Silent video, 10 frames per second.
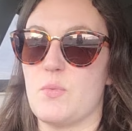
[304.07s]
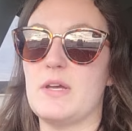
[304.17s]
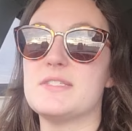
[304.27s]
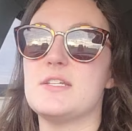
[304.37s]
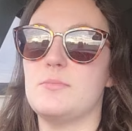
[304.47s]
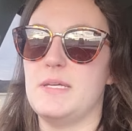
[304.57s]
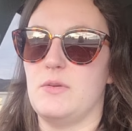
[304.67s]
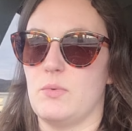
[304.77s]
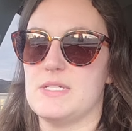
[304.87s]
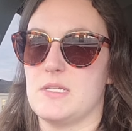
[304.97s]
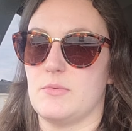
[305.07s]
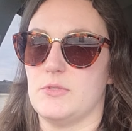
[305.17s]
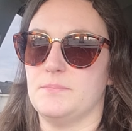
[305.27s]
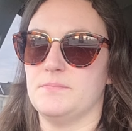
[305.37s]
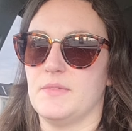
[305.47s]
while still being
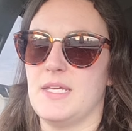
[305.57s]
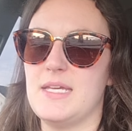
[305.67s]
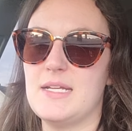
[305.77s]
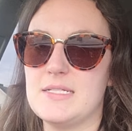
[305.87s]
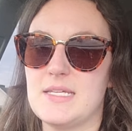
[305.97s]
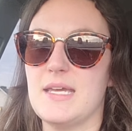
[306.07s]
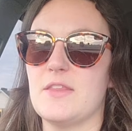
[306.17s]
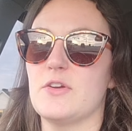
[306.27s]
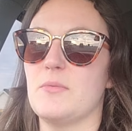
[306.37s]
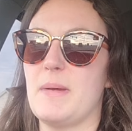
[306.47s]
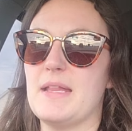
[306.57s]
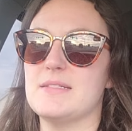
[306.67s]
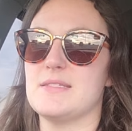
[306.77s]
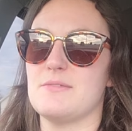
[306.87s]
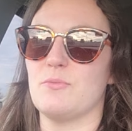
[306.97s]
reasonable. He and I together
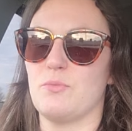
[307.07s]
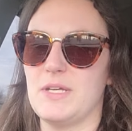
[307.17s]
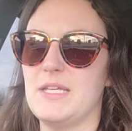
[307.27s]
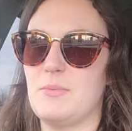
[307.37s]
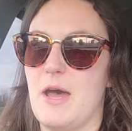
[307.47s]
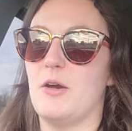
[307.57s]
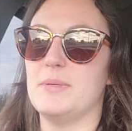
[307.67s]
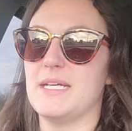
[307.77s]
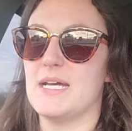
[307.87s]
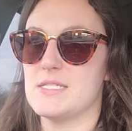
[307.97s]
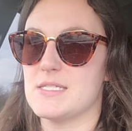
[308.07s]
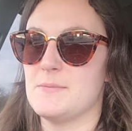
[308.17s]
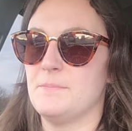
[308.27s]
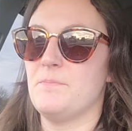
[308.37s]
balance really well, because